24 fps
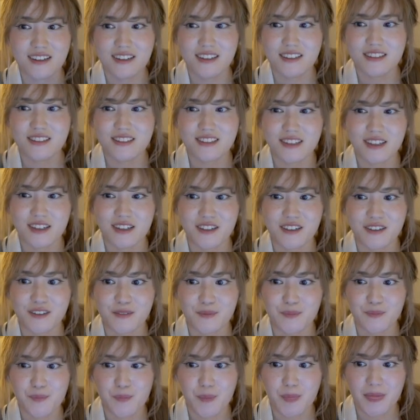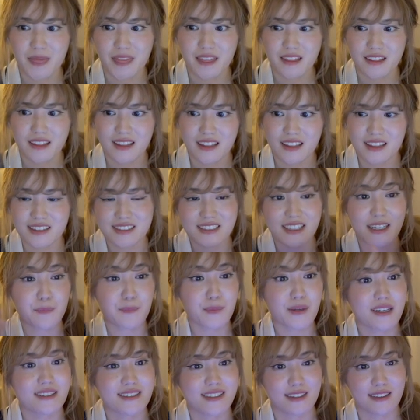So, it's like
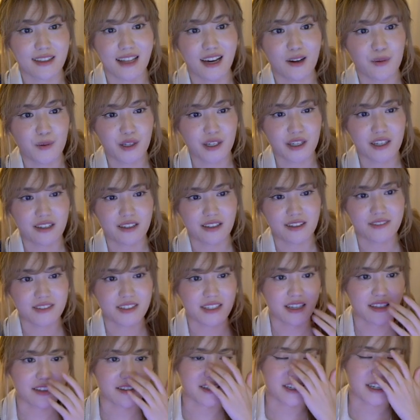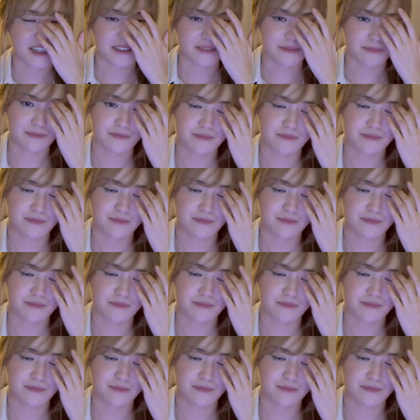because of that, we couldn't live together, right?